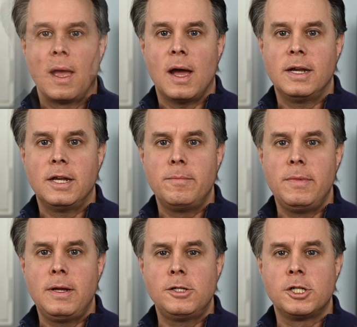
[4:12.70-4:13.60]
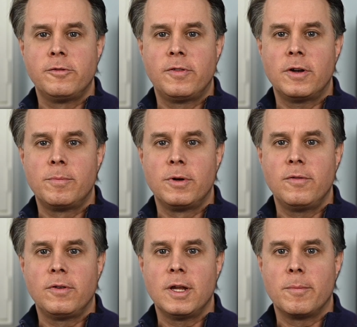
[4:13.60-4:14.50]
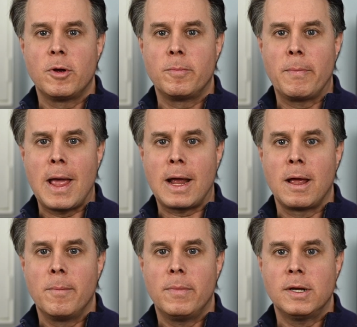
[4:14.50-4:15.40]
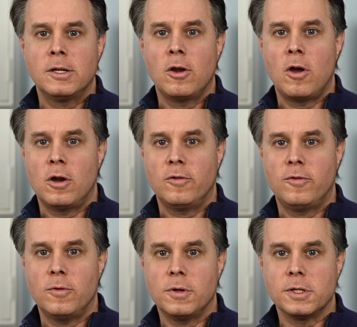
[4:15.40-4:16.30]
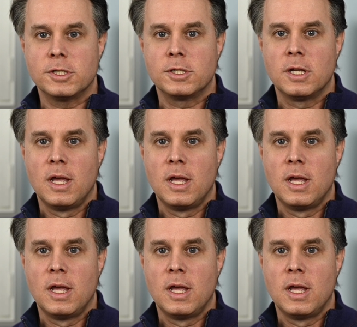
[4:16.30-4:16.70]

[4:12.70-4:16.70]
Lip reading: I did mention very briefly about back button autofocus.